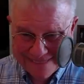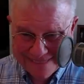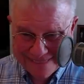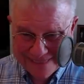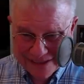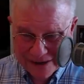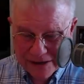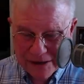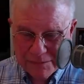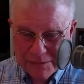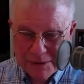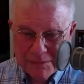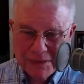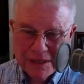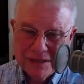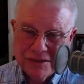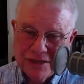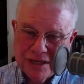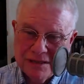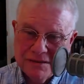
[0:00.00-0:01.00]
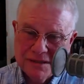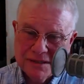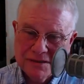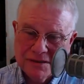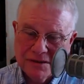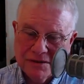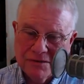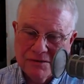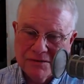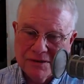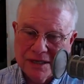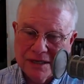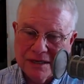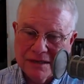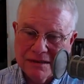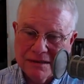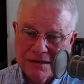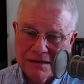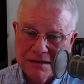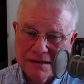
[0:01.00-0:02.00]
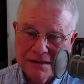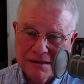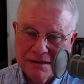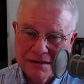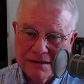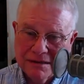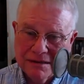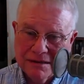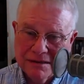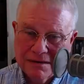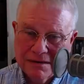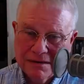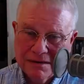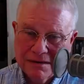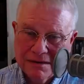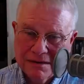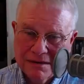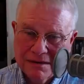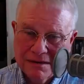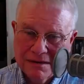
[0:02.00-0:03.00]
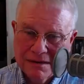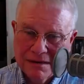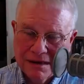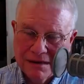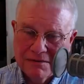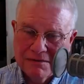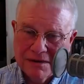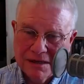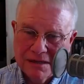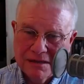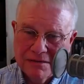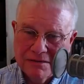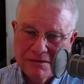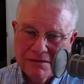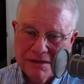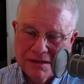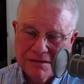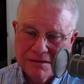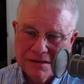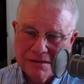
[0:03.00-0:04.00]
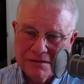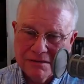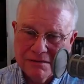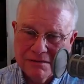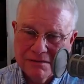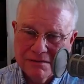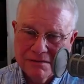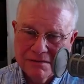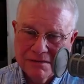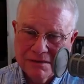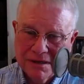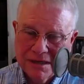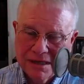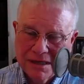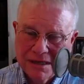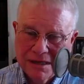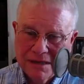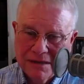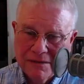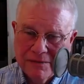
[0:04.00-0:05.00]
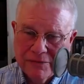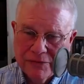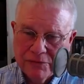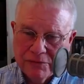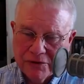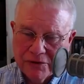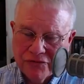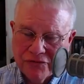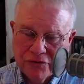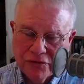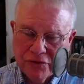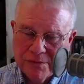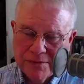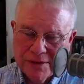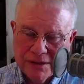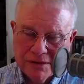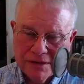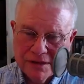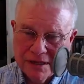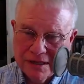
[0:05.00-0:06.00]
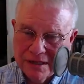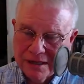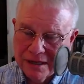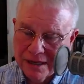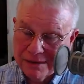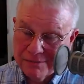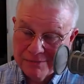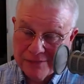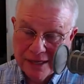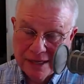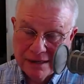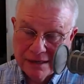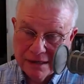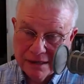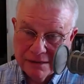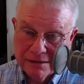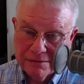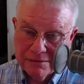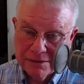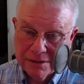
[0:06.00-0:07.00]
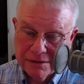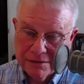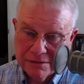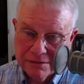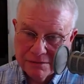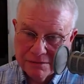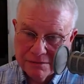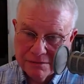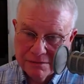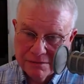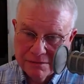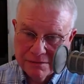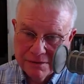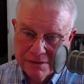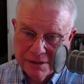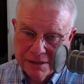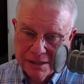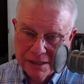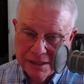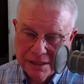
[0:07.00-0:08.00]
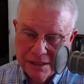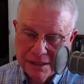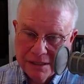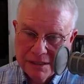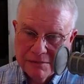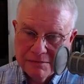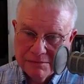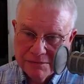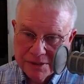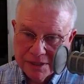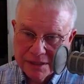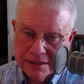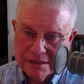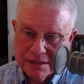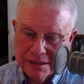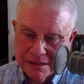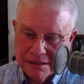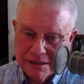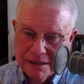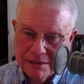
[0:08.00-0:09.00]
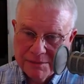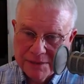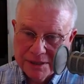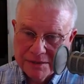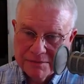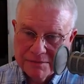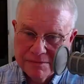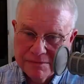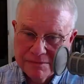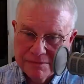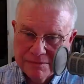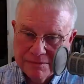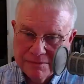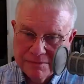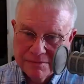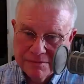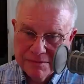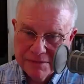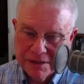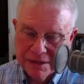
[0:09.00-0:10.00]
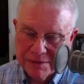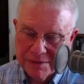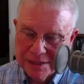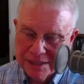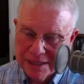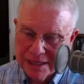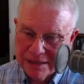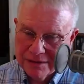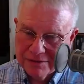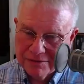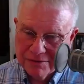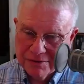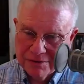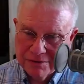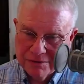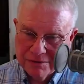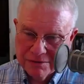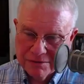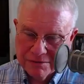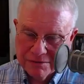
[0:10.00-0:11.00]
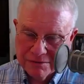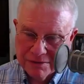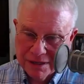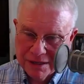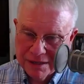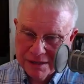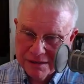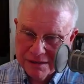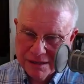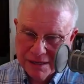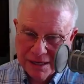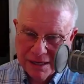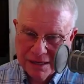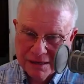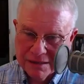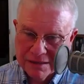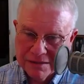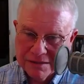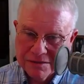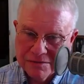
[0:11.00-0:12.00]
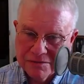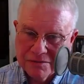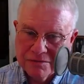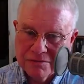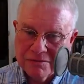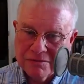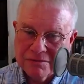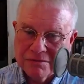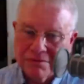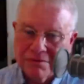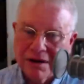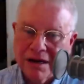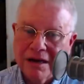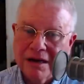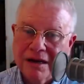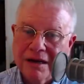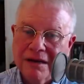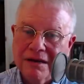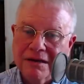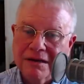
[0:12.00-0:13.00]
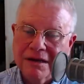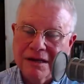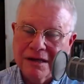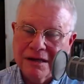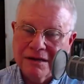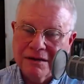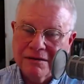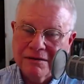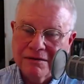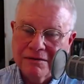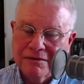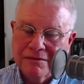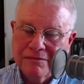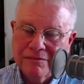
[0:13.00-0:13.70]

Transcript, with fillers: There could be big changes on the way, I think. I really do think so. What form they'll take, I, that I don't know. But they're coming, coming down the road right at us right now.